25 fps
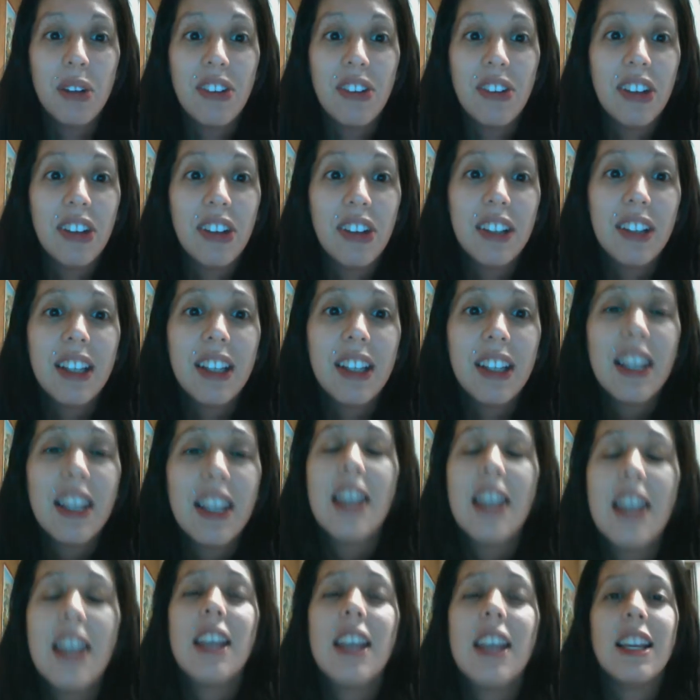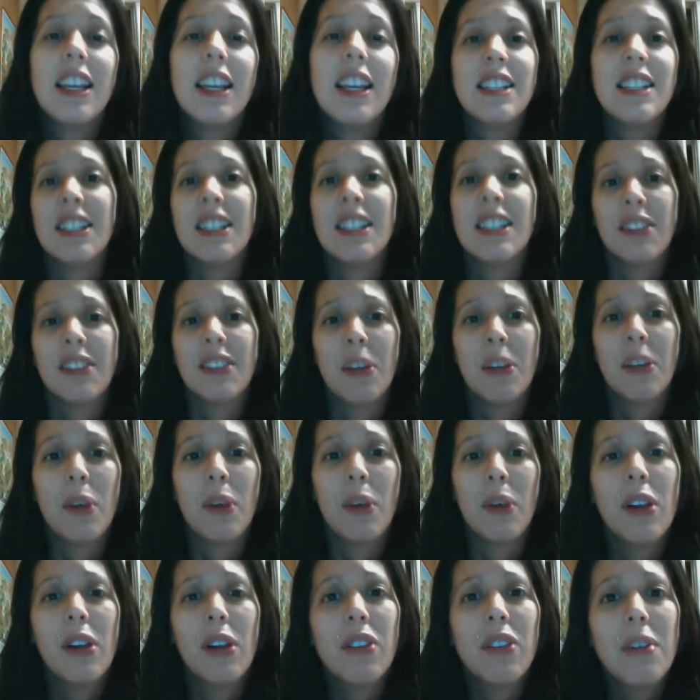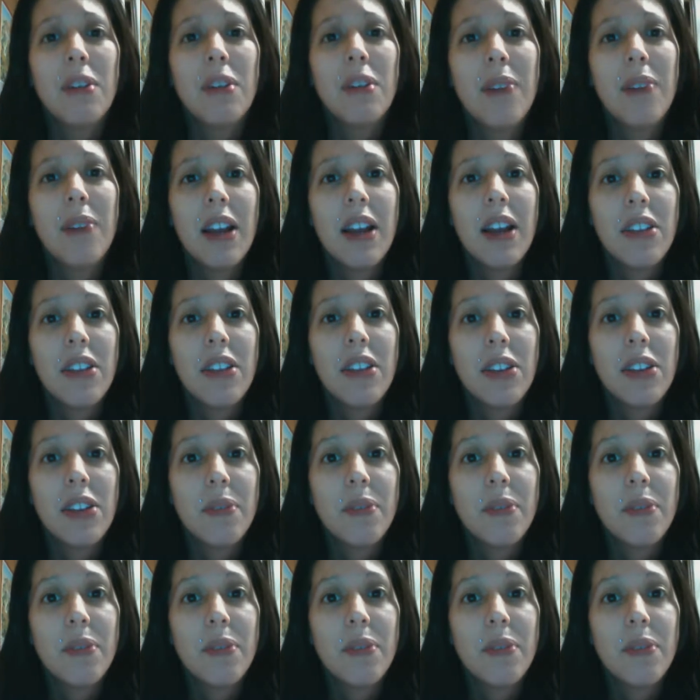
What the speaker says: sealing until well over a month,